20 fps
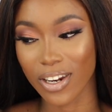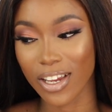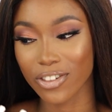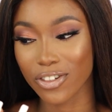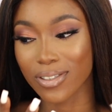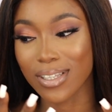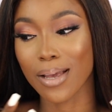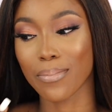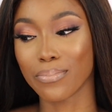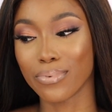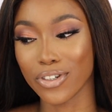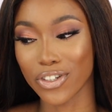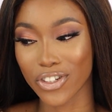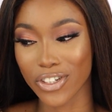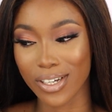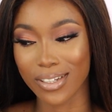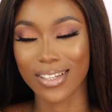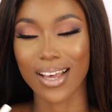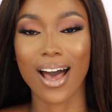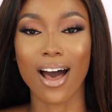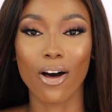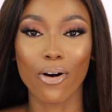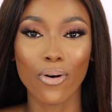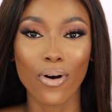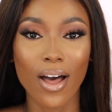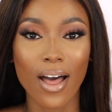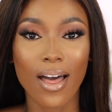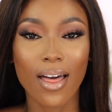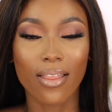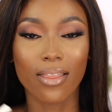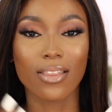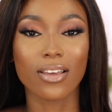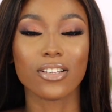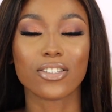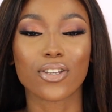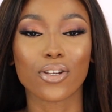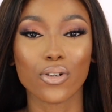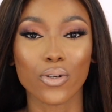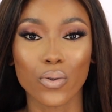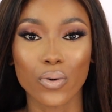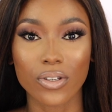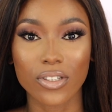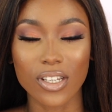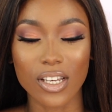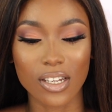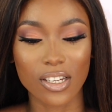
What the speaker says: Let's just appreciate how this looks.